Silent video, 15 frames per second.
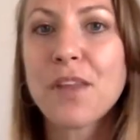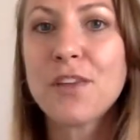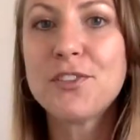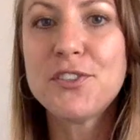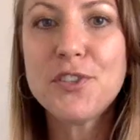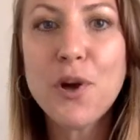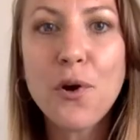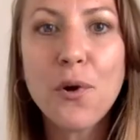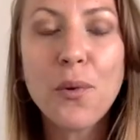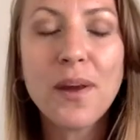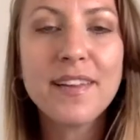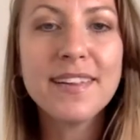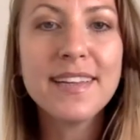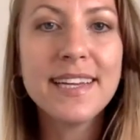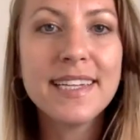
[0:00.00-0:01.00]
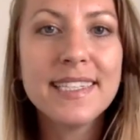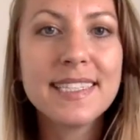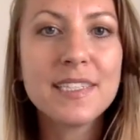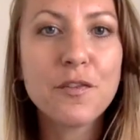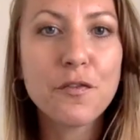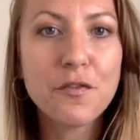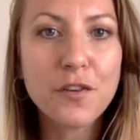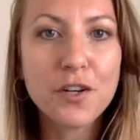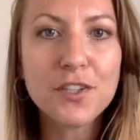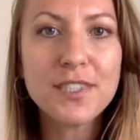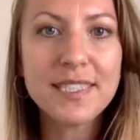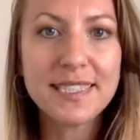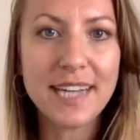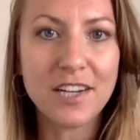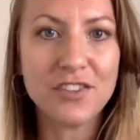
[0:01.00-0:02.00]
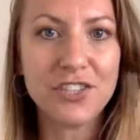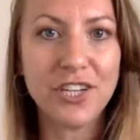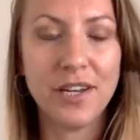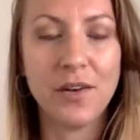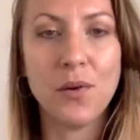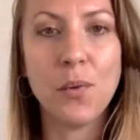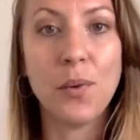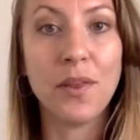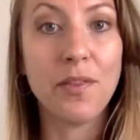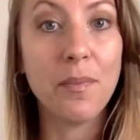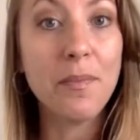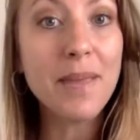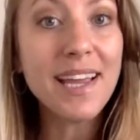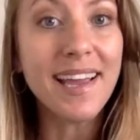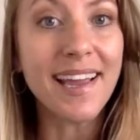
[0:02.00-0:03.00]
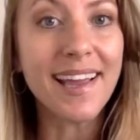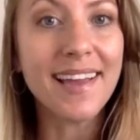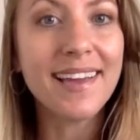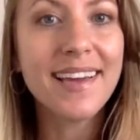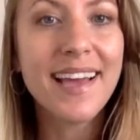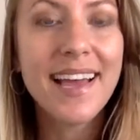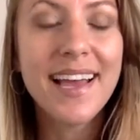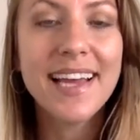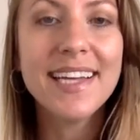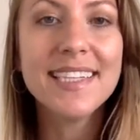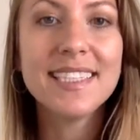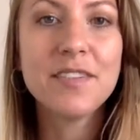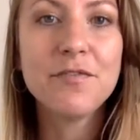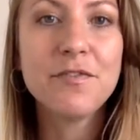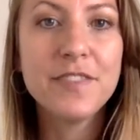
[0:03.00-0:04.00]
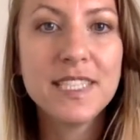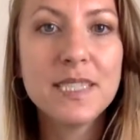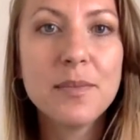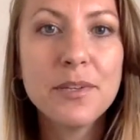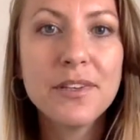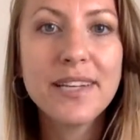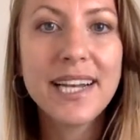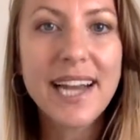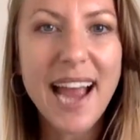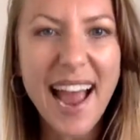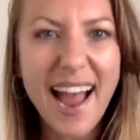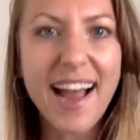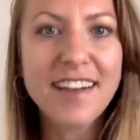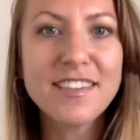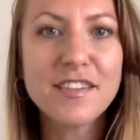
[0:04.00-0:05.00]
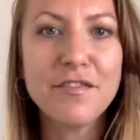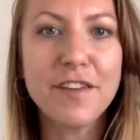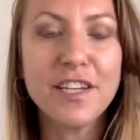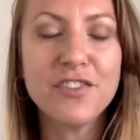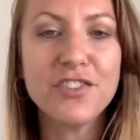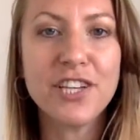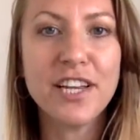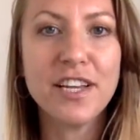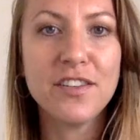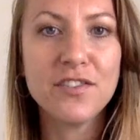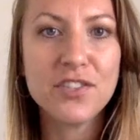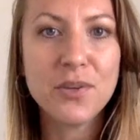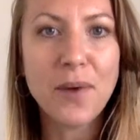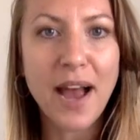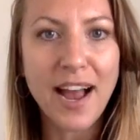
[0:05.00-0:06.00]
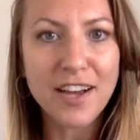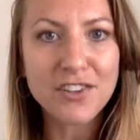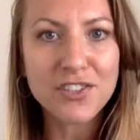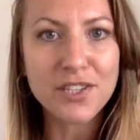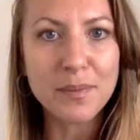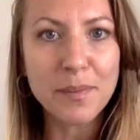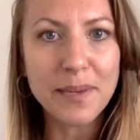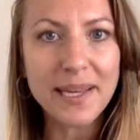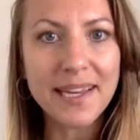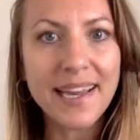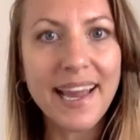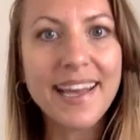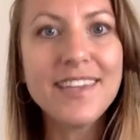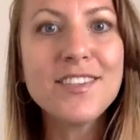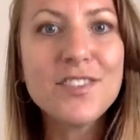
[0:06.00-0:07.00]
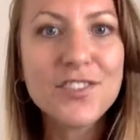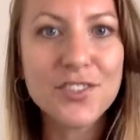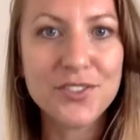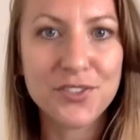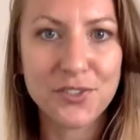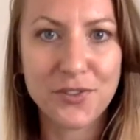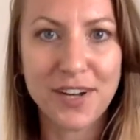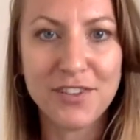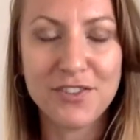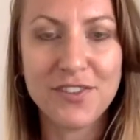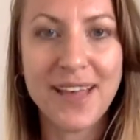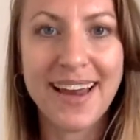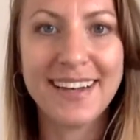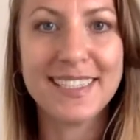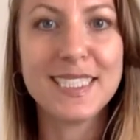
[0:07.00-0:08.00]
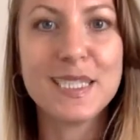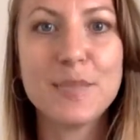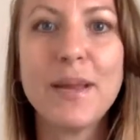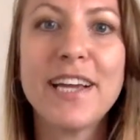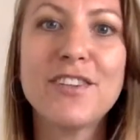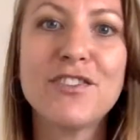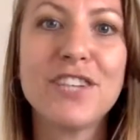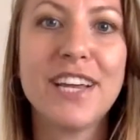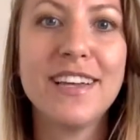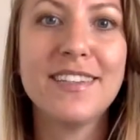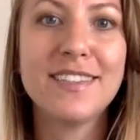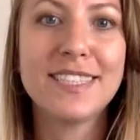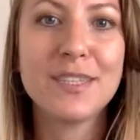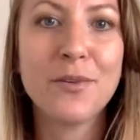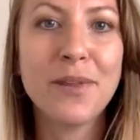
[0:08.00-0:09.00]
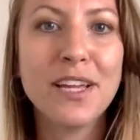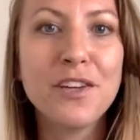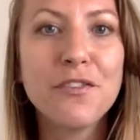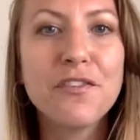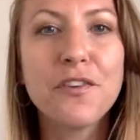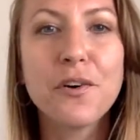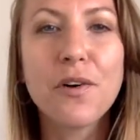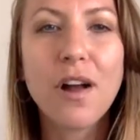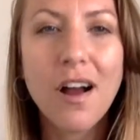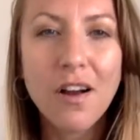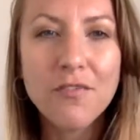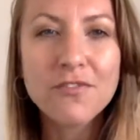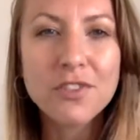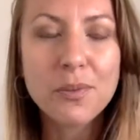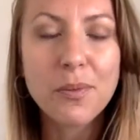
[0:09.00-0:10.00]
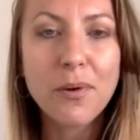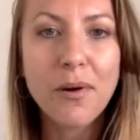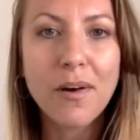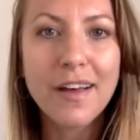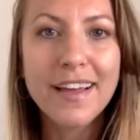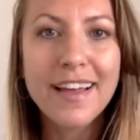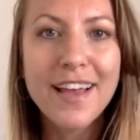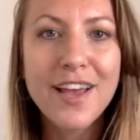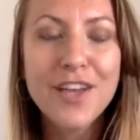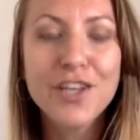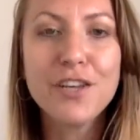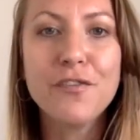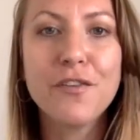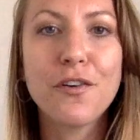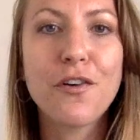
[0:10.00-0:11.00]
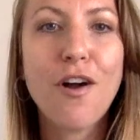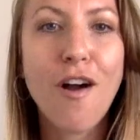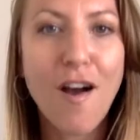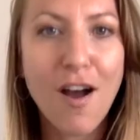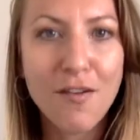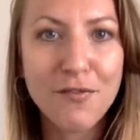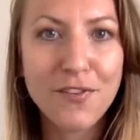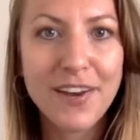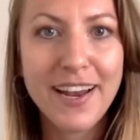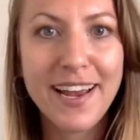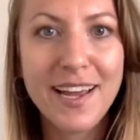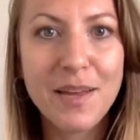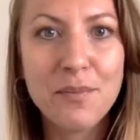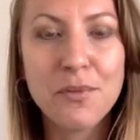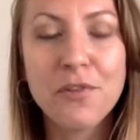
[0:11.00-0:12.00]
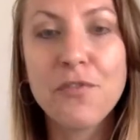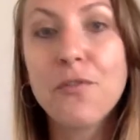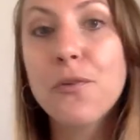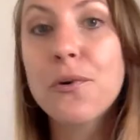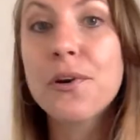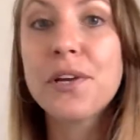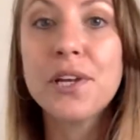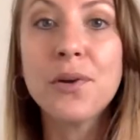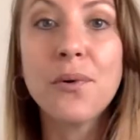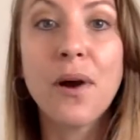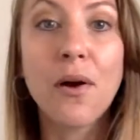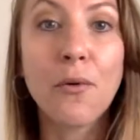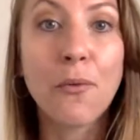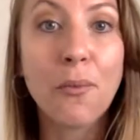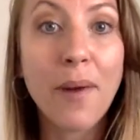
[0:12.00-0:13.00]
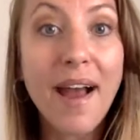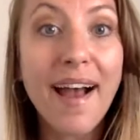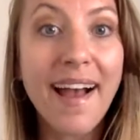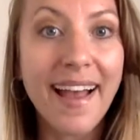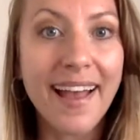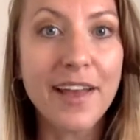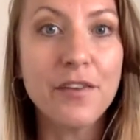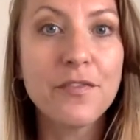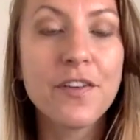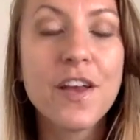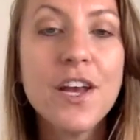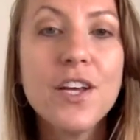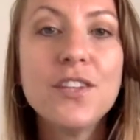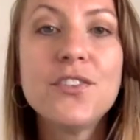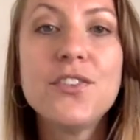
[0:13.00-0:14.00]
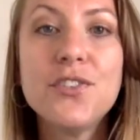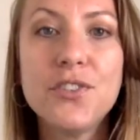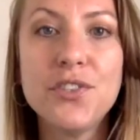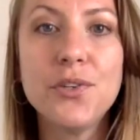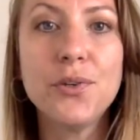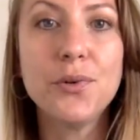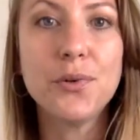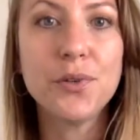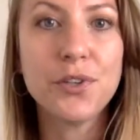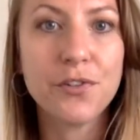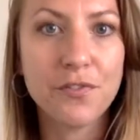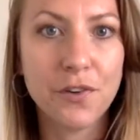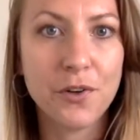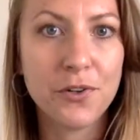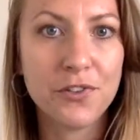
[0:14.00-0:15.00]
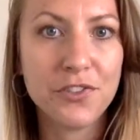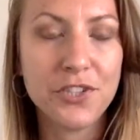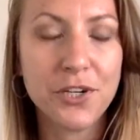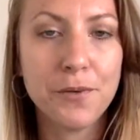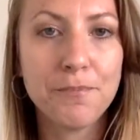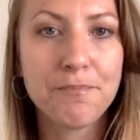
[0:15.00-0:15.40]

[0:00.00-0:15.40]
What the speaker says: So this first session with me is a visibility activation to actually begin to stretch that expansion so that you feel comfortable, you feel confident before you arrive to do your photo shoot.